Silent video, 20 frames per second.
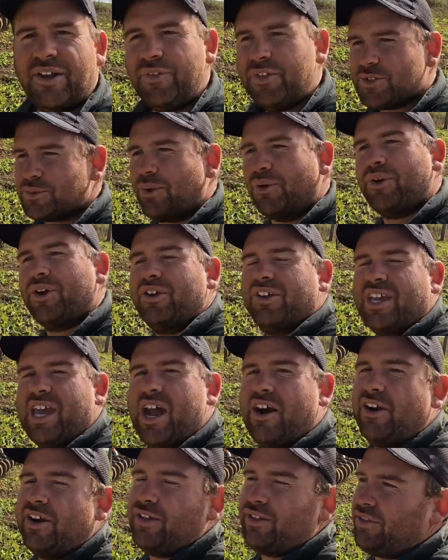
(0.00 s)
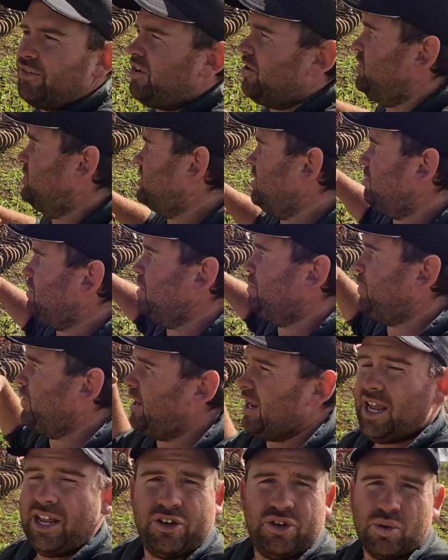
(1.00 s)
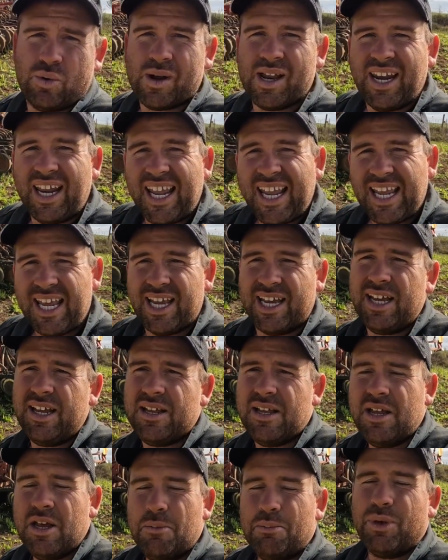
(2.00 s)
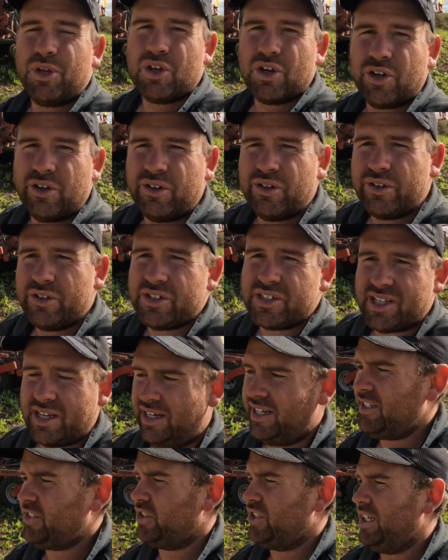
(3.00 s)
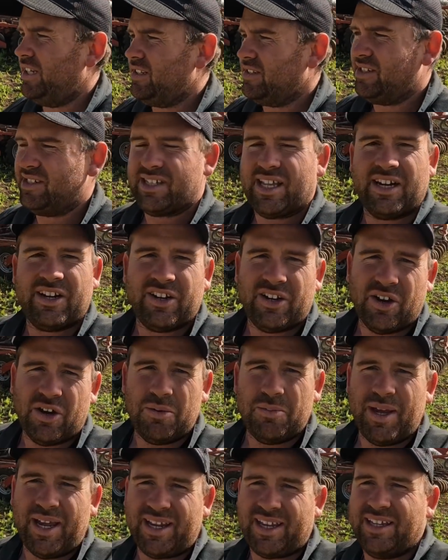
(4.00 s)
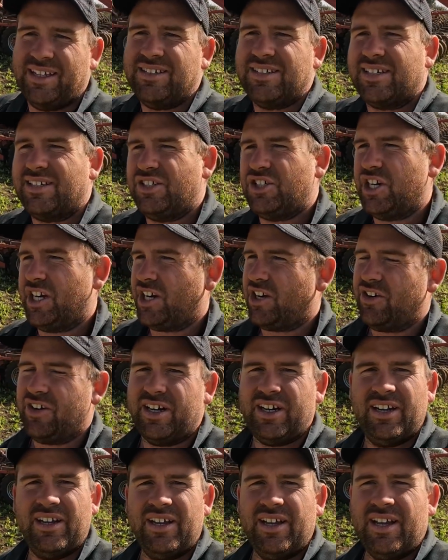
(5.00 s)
And that's why we don't carry it through. So I'm going to put an annual in here, because next year this is going to go back into chicory.